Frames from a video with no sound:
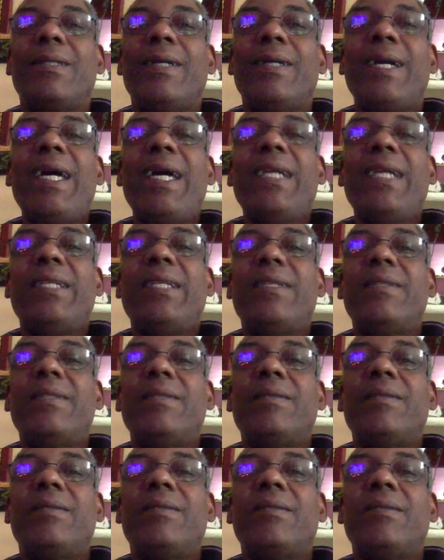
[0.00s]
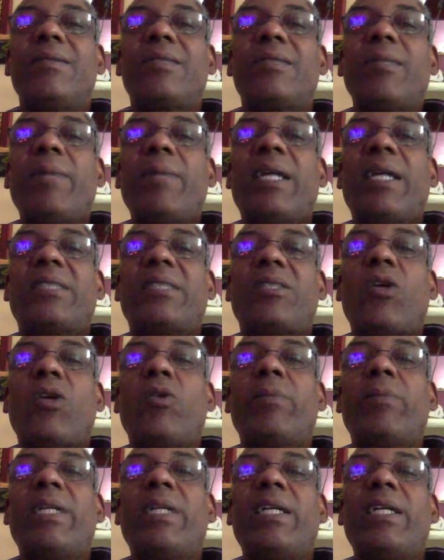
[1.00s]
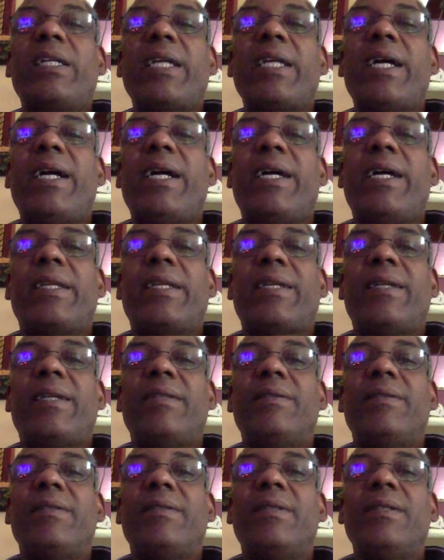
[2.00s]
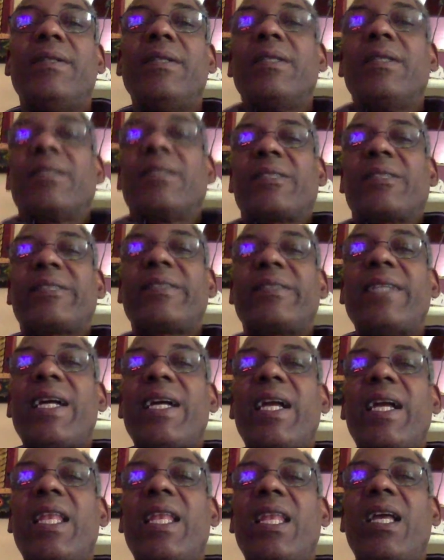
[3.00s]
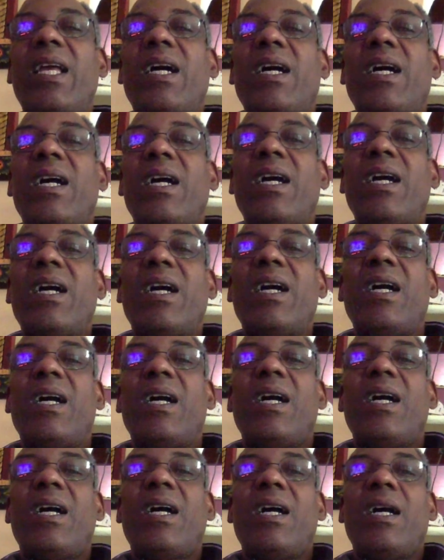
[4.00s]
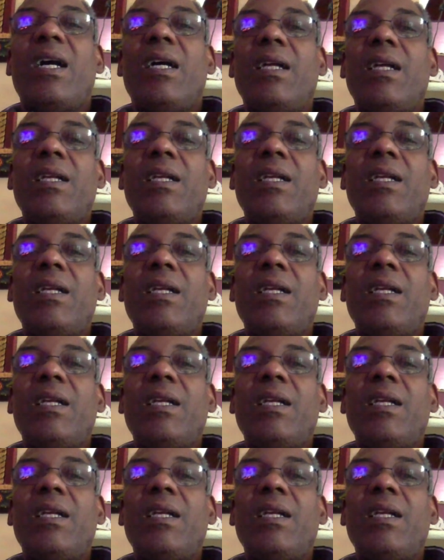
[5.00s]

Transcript: Hey, somebody stole my donkey Heineken. Stella!